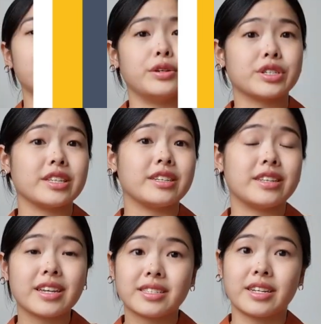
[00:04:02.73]
And usually
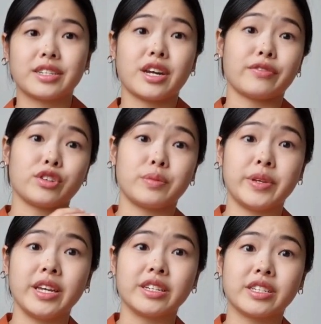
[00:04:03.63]
the next stage after a
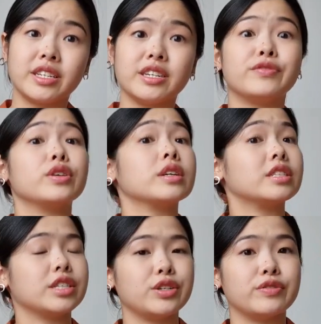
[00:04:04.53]
PhD, if you
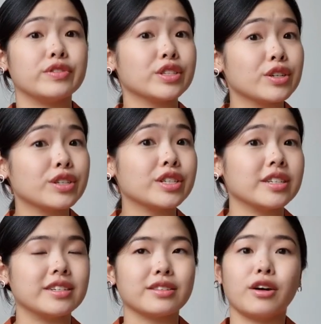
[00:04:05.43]
continue in research,
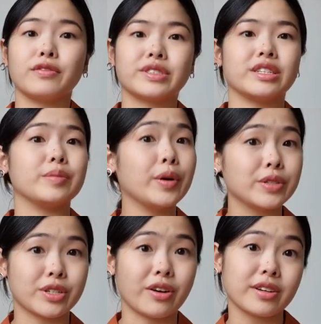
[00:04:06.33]
is often a
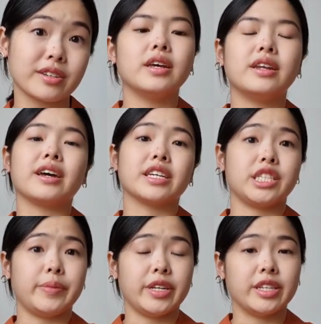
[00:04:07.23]
postdoc. In
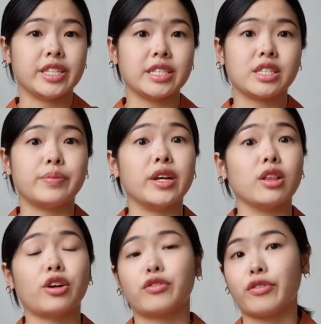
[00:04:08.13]
academia, there tends to be
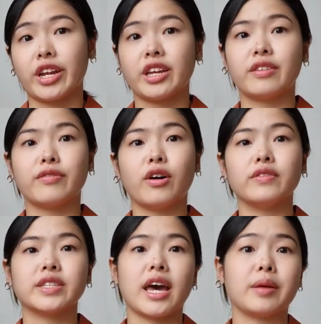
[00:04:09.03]
a lot of writing
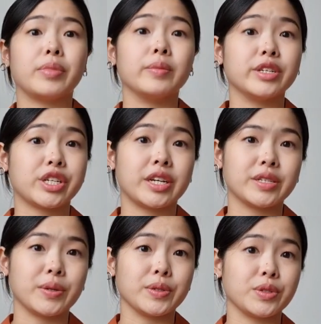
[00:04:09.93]
involved, and publishing
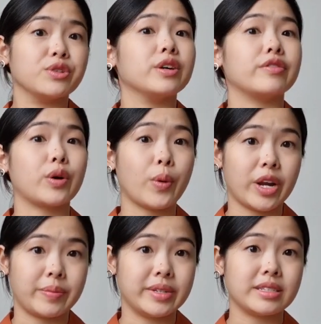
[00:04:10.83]
is also a
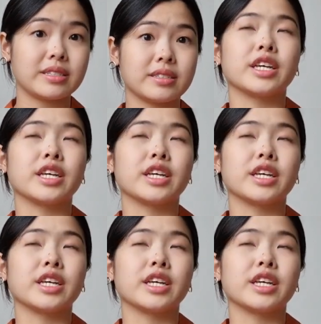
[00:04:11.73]
requirement.